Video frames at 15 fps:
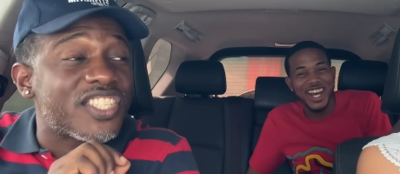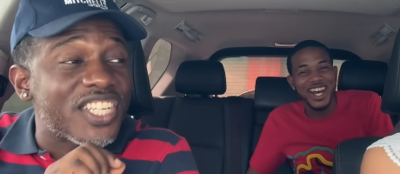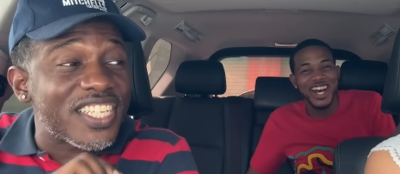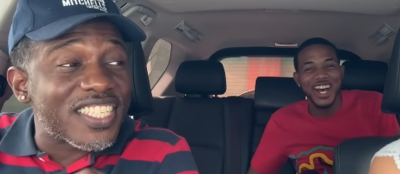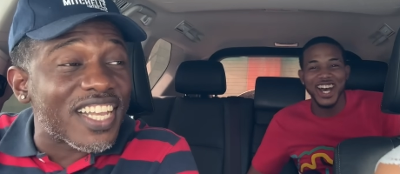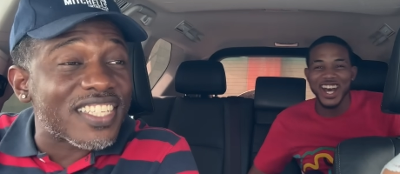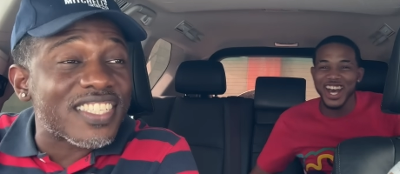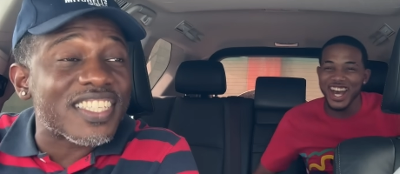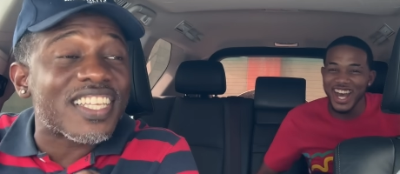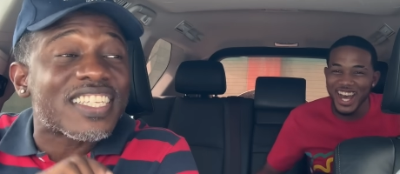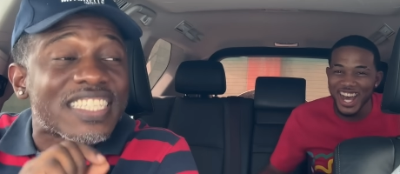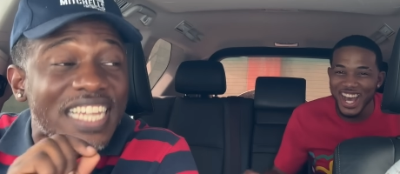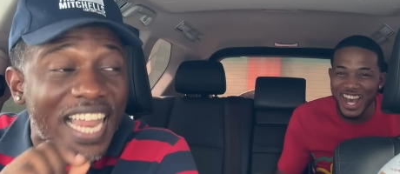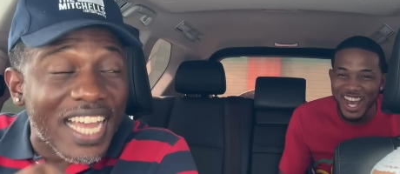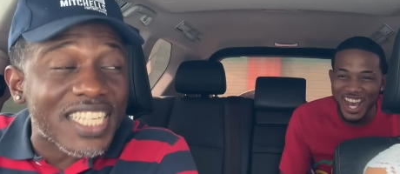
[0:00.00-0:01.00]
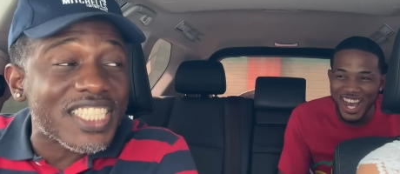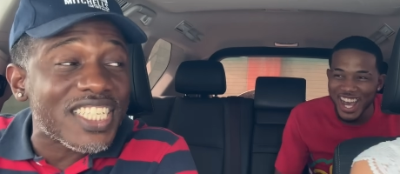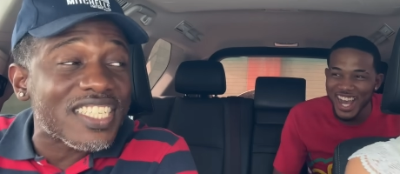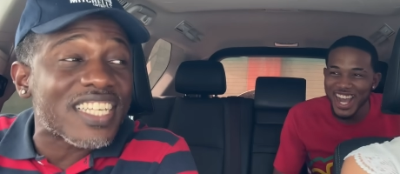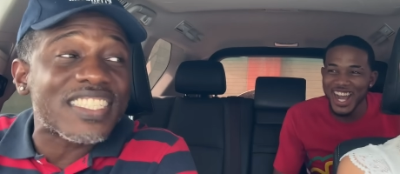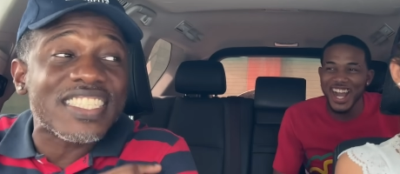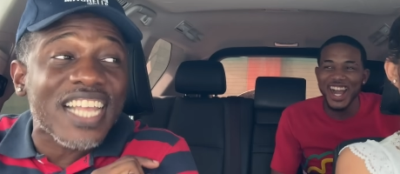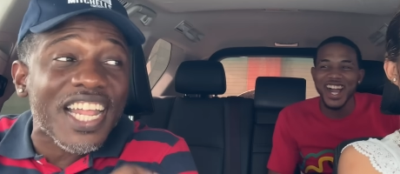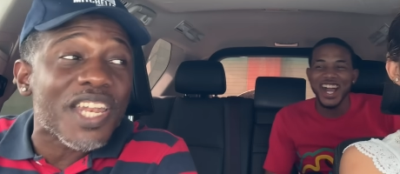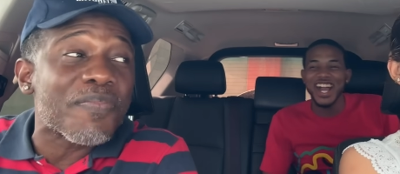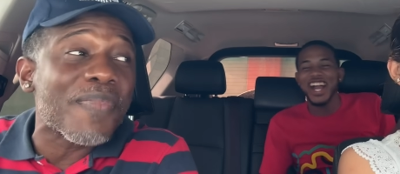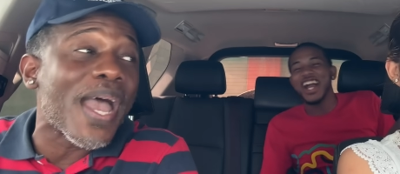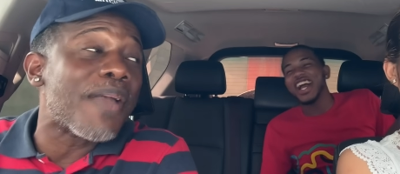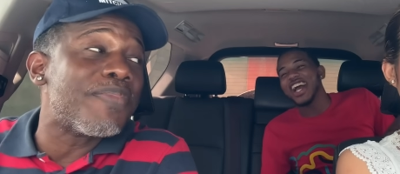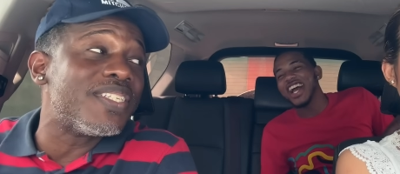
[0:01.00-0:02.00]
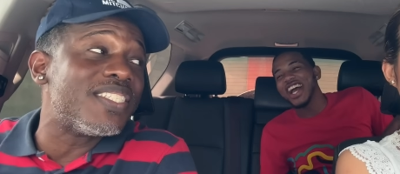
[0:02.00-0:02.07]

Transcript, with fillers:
Speaker 1: Jesus, the slang Jesus, not the Bible